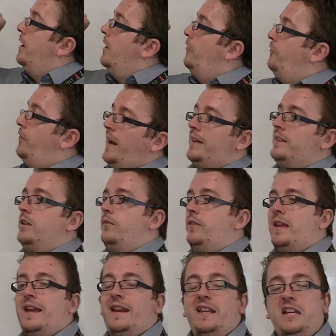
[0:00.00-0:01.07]

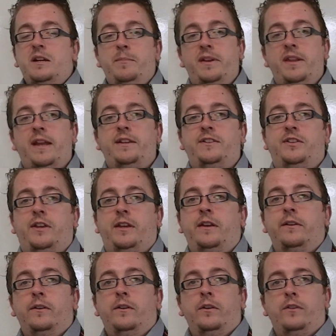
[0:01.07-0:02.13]
effectively
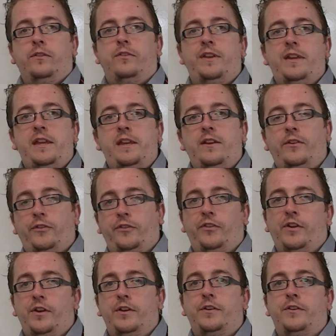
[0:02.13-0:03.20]
eliminating the
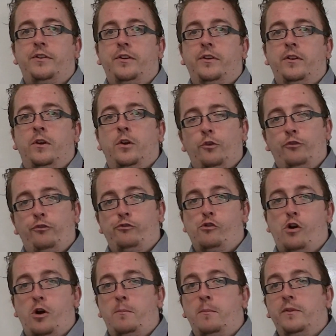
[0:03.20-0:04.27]
surd
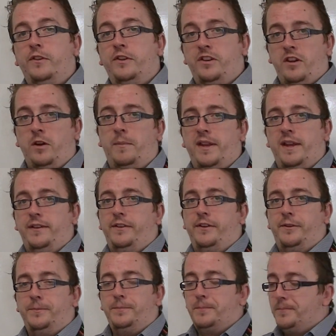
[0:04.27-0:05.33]
from the denominator.
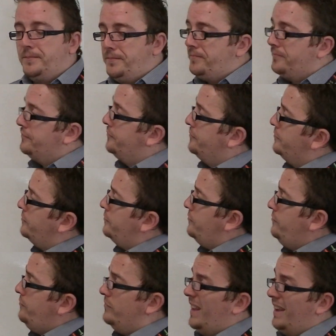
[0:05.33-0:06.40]

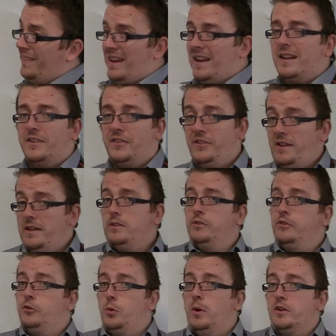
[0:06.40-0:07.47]
Now that
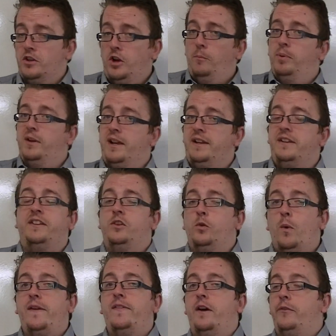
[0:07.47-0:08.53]
sounds quite complicated in the
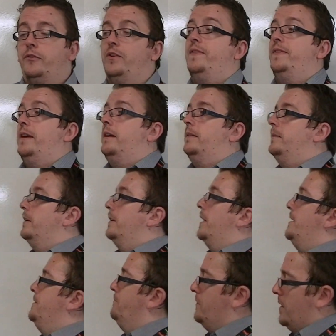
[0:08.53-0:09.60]
way that I've said that, okay?